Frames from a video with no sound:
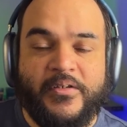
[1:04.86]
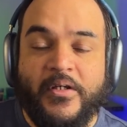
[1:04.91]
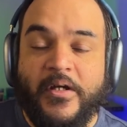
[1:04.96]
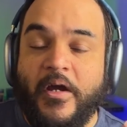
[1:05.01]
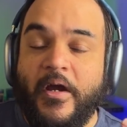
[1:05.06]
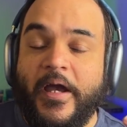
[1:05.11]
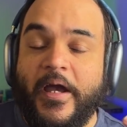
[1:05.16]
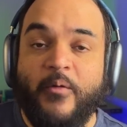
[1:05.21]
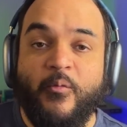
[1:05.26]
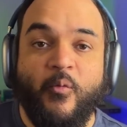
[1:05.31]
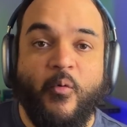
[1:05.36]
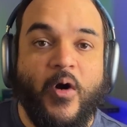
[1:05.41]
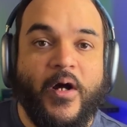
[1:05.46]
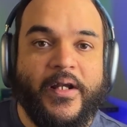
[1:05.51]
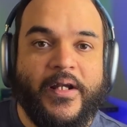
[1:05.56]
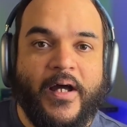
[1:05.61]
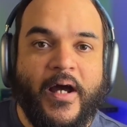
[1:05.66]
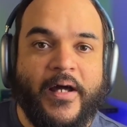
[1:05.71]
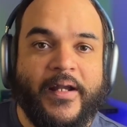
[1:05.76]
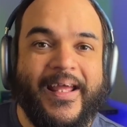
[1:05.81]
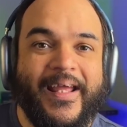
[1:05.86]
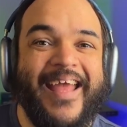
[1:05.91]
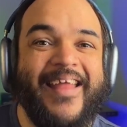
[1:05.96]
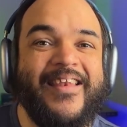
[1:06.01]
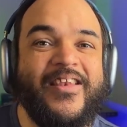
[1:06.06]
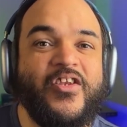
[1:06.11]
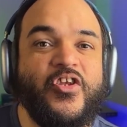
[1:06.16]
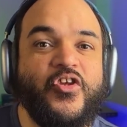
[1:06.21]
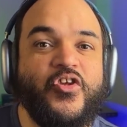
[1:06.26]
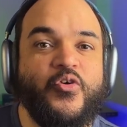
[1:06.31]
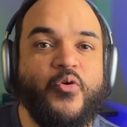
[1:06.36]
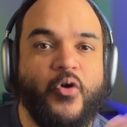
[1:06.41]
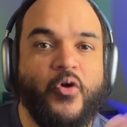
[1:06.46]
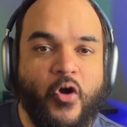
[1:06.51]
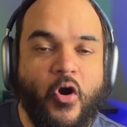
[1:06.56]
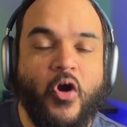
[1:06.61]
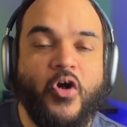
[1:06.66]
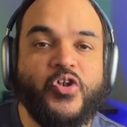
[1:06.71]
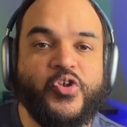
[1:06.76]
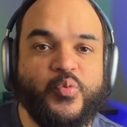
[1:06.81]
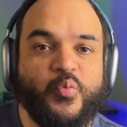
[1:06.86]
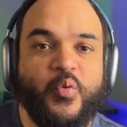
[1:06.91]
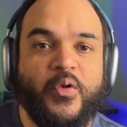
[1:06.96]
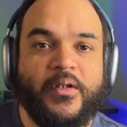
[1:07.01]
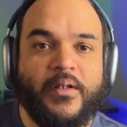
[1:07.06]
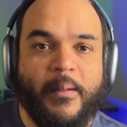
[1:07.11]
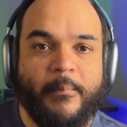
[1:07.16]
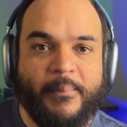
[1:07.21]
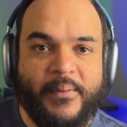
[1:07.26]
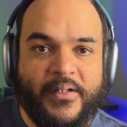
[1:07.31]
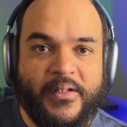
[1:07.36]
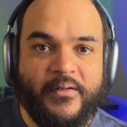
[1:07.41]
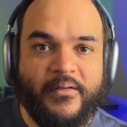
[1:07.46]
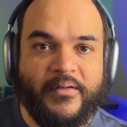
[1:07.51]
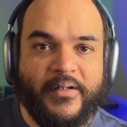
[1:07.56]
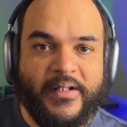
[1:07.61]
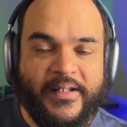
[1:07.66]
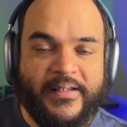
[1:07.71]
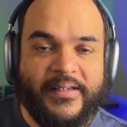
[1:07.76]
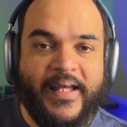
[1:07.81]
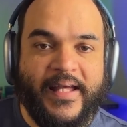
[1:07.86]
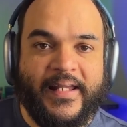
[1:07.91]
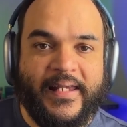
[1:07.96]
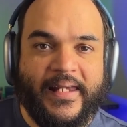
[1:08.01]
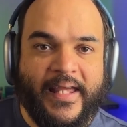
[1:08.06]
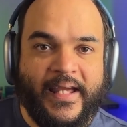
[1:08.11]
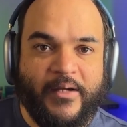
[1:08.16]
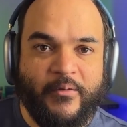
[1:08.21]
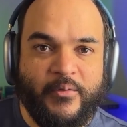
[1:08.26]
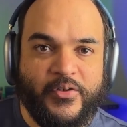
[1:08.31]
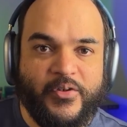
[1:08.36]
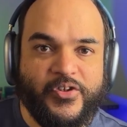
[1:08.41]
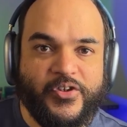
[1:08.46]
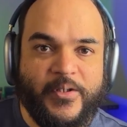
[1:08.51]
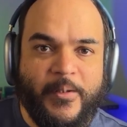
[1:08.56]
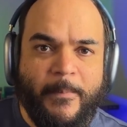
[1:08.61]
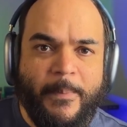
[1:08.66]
and whatnot, and your cards will appear in that language.